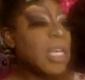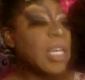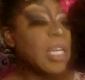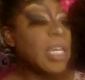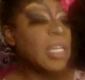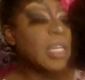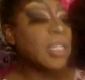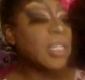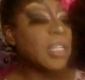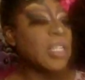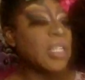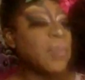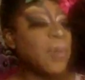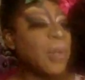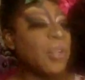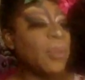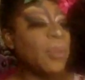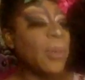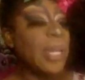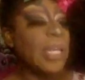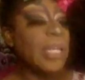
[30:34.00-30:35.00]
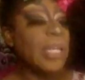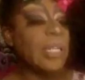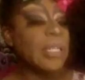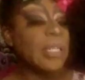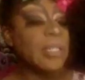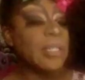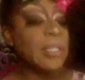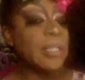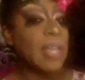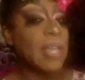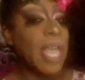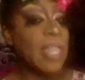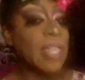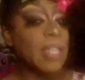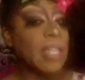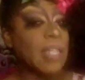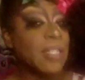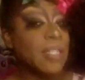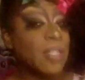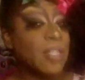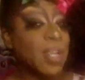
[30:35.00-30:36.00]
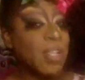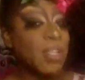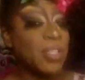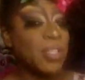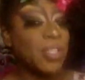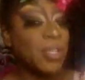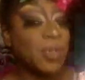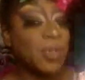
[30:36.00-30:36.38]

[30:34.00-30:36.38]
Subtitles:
He looks both ways and then starts to